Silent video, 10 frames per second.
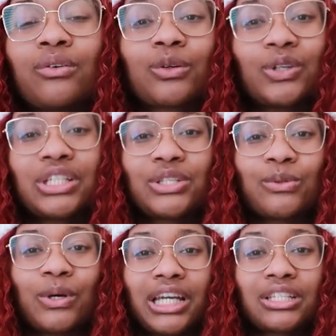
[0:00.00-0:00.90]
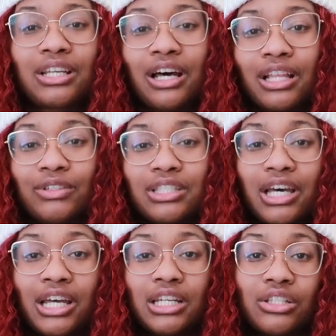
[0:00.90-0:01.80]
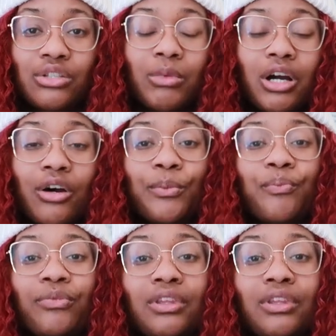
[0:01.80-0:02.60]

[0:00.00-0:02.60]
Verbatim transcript: we're going to hike to the Hollywood sign tomorrow.